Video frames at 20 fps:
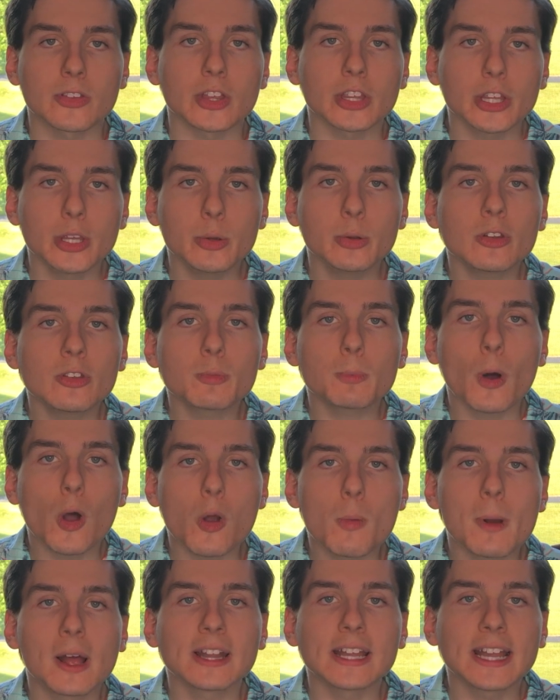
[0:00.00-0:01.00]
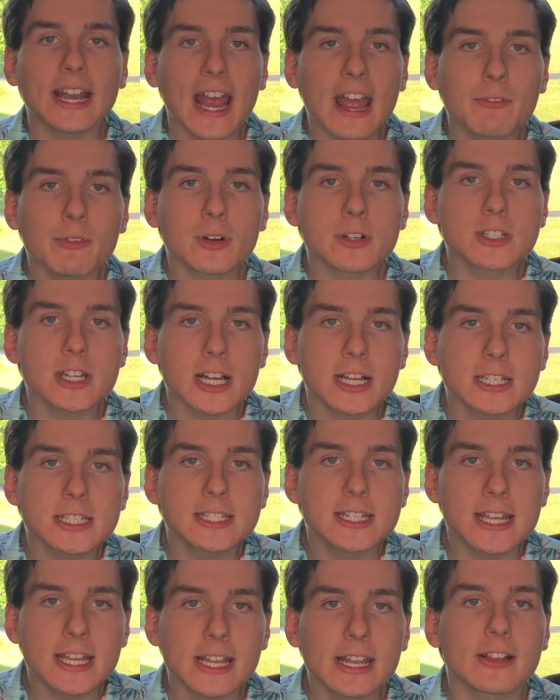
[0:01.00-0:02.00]
the cutest Pokemon that ever
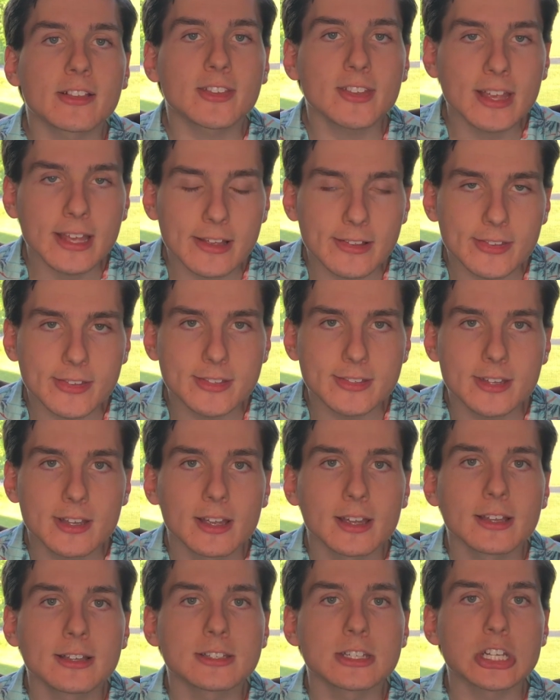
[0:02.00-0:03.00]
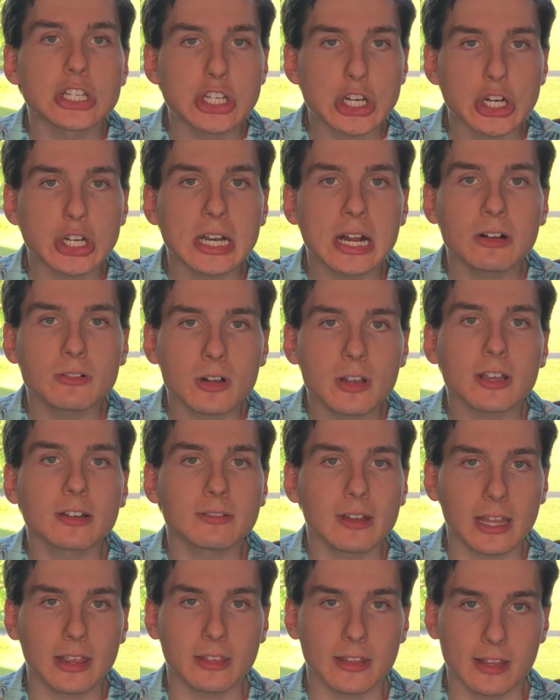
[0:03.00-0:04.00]
did exist, to turn out looking
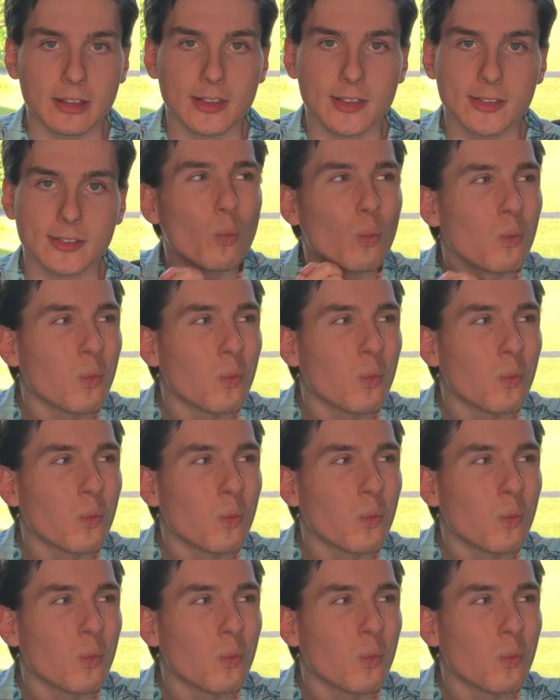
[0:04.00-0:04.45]
like this.